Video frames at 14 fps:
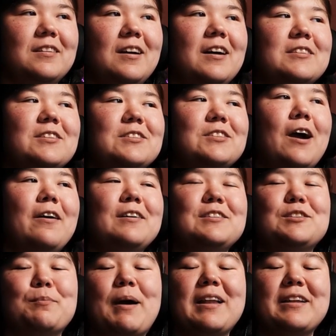Also, Skara's
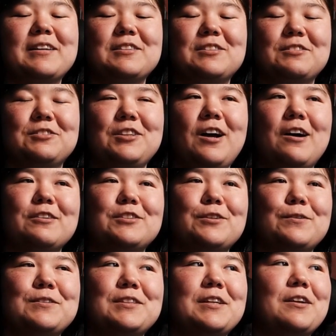smiling, so she
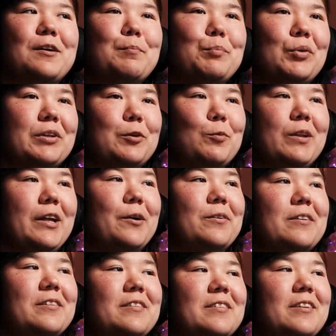also is in on bullying Willow.
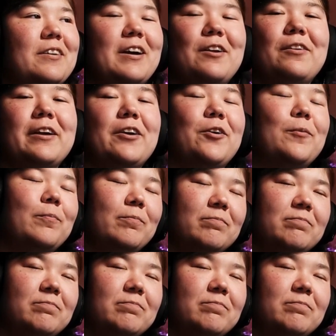Okay, I don't like her.